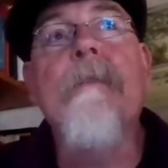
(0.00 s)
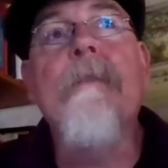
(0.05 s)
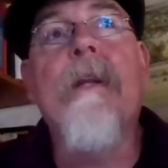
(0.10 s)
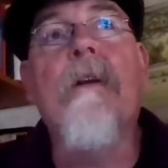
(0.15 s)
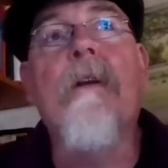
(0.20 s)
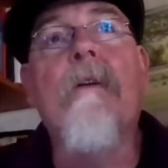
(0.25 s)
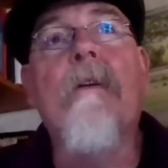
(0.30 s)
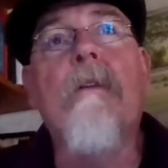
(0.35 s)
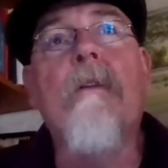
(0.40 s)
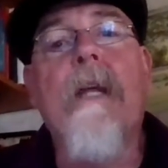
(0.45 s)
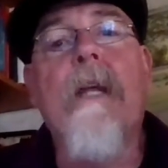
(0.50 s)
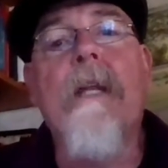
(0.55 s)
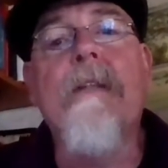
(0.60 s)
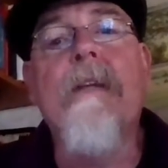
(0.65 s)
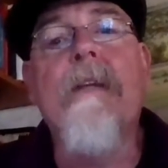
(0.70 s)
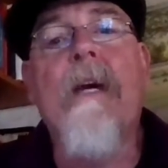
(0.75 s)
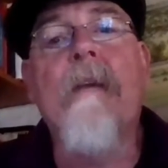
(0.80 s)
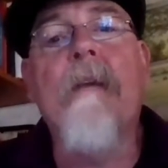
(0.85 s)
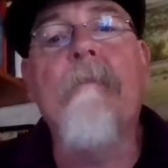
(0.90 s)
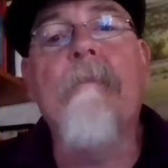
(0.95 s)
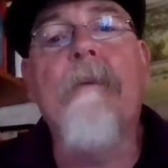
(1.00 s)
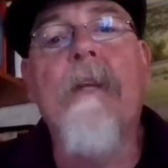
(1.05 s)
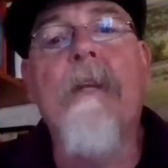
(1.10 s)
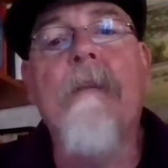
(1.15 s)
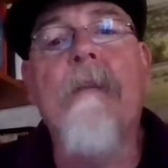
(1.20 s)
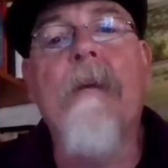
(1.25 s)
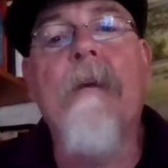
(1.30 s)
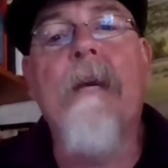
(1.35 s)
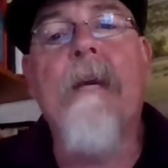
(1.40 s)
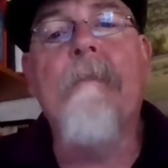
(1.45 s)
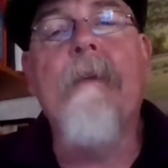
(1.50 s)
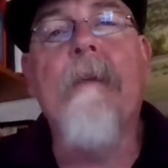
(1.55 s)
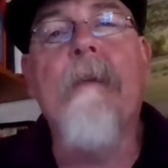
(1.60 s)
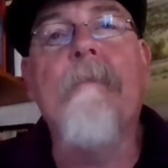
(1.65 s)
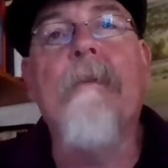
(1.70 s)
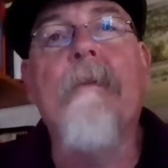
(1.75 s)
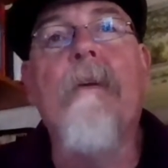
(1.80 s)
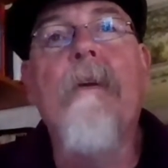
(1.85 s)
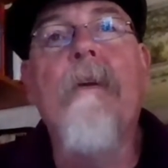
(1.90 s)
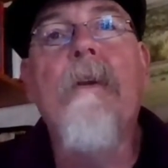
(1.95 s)
There's been a whole lot of time put in by
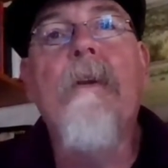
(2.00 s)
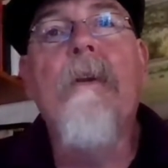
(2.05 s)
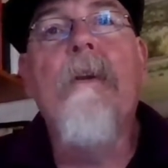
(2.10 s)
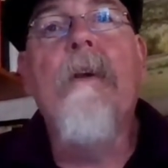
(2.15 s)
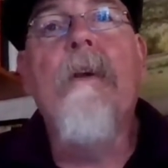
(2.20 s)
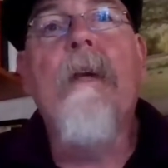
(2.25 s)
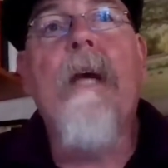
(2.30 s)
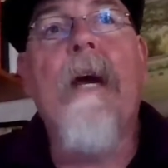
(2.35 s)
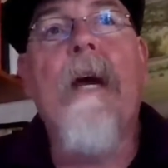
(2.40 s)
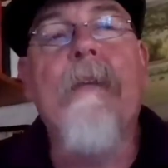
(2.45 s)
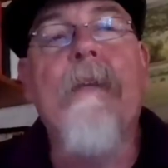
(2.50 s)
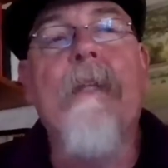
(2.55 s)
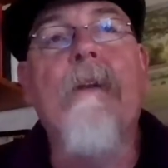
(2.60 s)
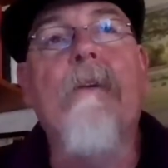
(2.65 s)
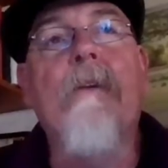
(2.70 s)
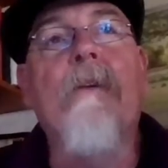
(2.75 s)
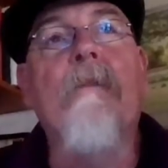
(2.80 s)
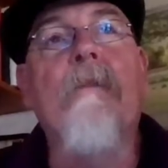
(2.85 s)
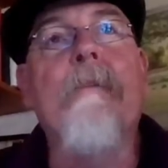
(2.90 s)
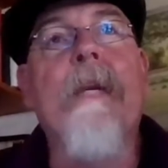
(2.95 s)
people having local